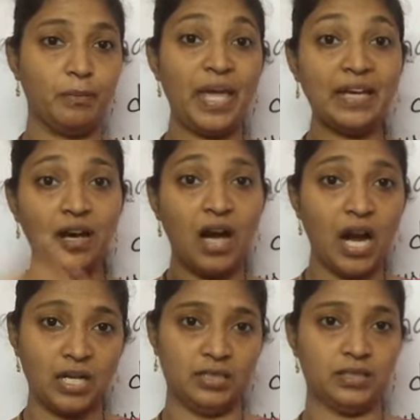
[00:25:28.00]
make a
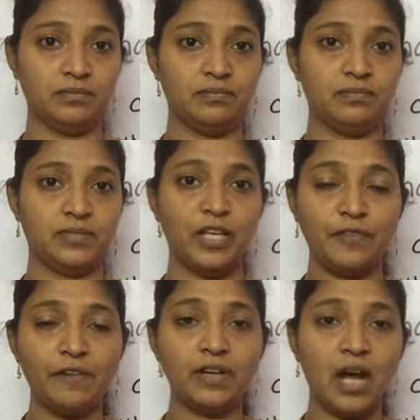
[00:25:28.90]
heart.
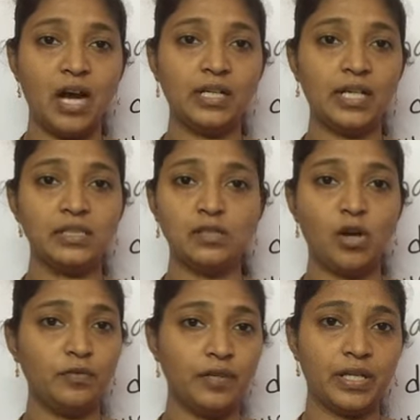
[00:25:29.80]
If our heart is
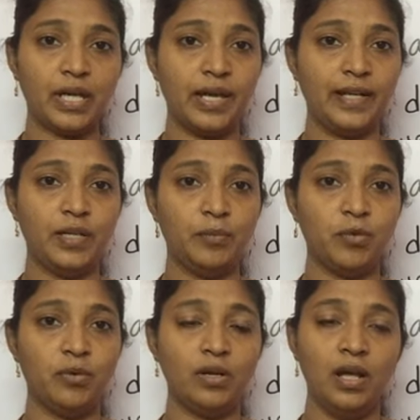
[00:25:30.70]
not working
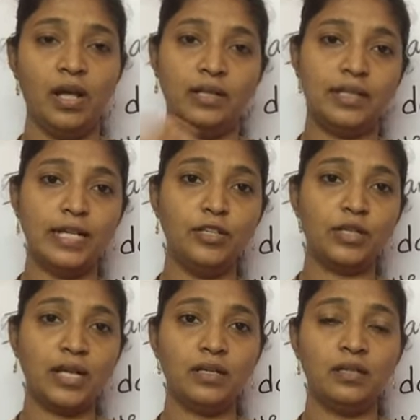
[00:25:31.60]
anymore, then you
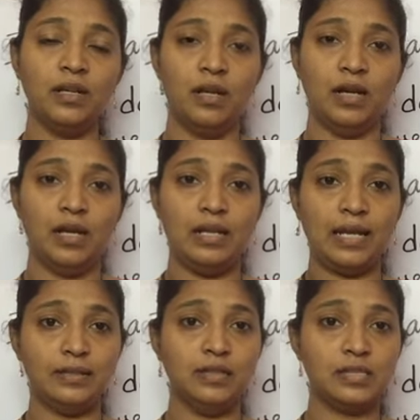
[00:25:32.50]
can
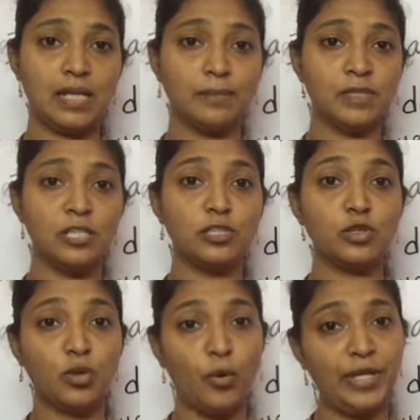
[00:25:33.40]
let the stem cells
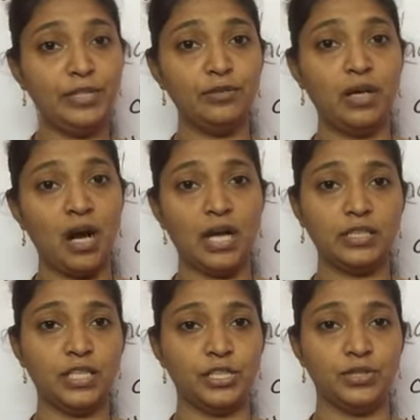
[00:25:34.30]
grow into a
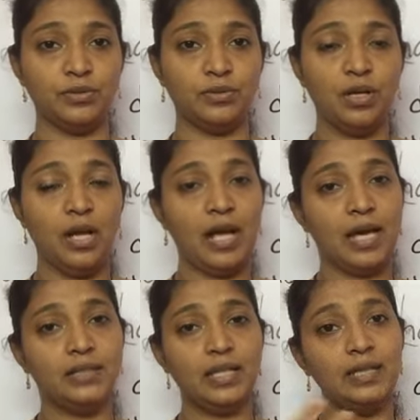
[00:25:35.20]
heart tissue,
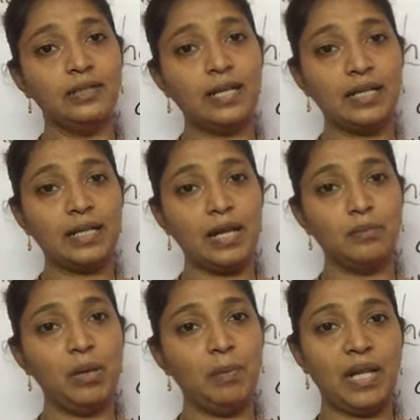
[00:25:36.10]
and then that can
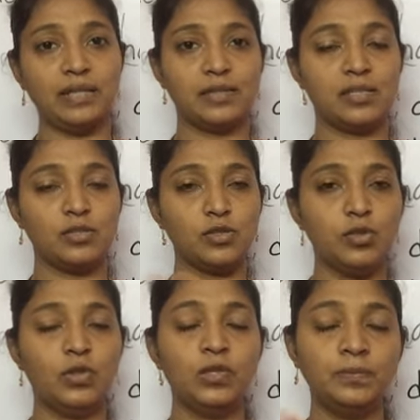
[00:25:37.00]
be placed.
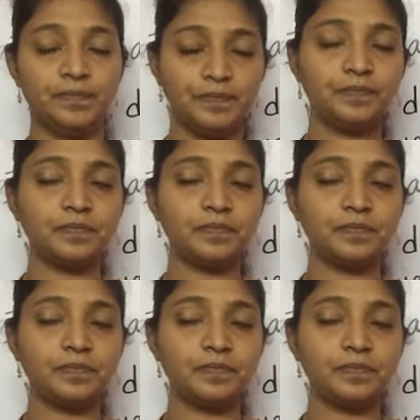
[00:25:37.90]
So